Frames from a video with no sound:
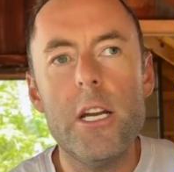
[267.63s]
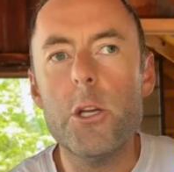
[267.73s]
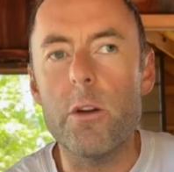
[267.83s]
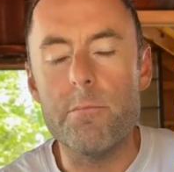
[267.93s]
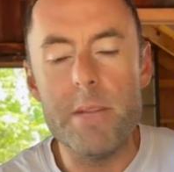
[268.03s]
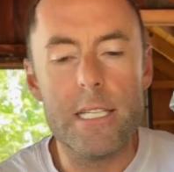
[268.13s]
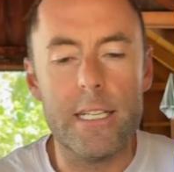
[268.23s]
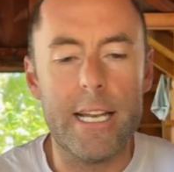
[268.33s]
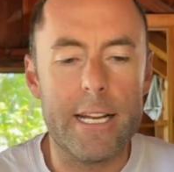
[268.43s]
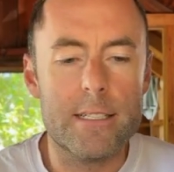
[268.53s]
you have
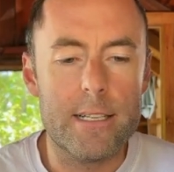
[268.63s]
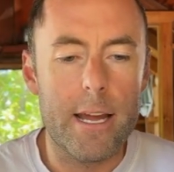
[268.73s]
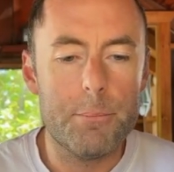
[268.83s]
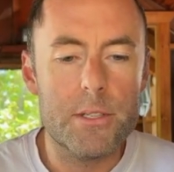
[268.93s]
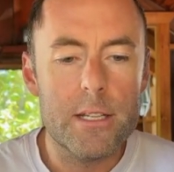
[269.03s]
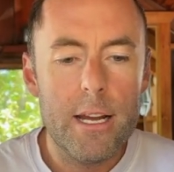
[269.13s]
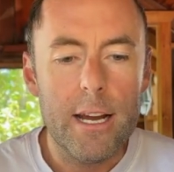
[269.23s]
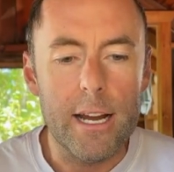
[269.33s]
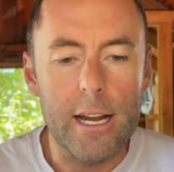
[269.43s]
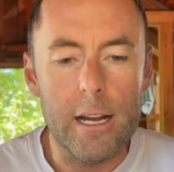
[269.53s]
missing next steps,
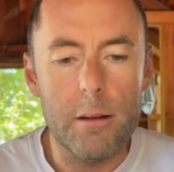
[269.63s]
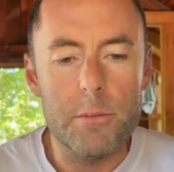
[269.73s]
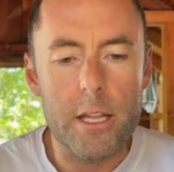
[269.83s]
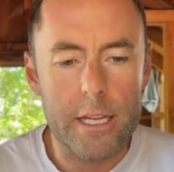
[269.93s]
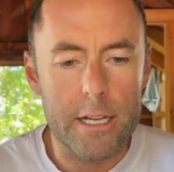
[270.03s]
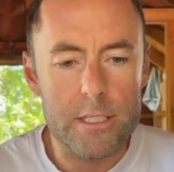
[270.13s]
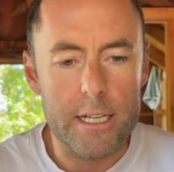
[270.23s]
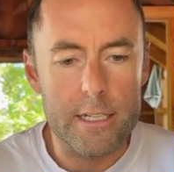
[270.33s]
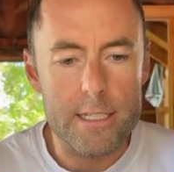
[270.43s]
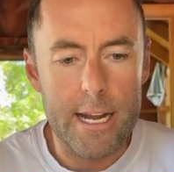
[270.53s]
nothing else
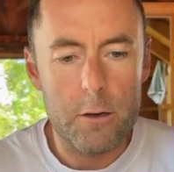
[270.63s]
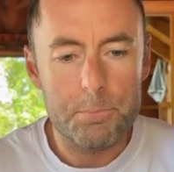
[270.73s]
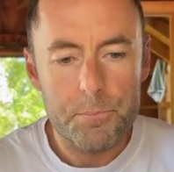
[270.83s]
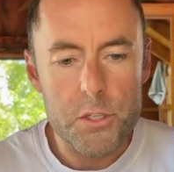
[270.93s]
stands out.